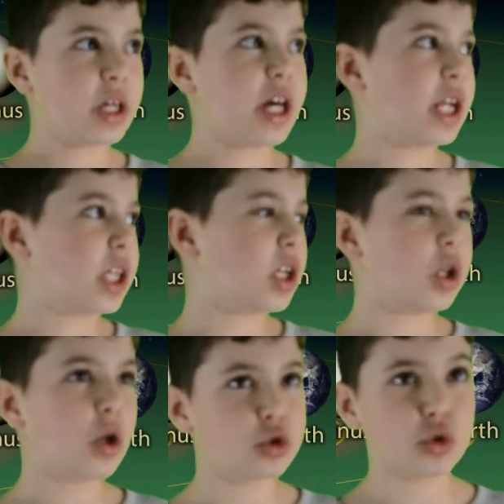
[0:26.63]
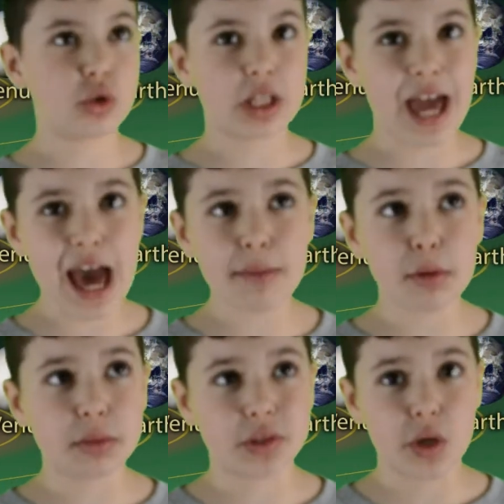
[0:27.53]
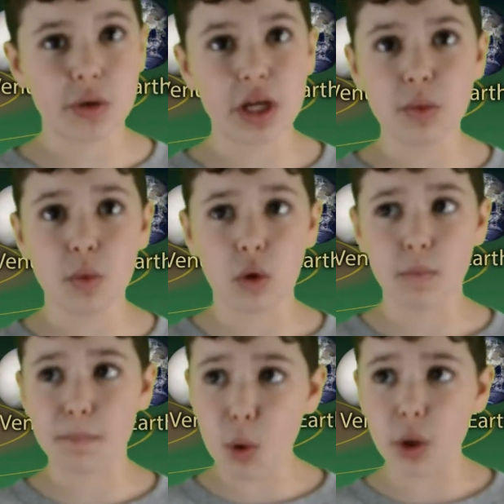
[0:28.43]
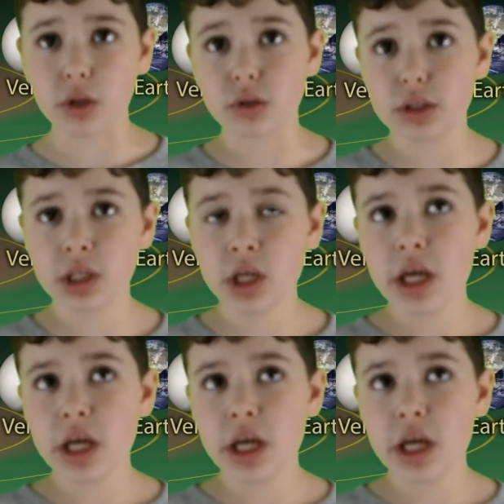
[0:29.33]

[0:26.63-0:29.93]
Any closer than the habitable zone and water boils.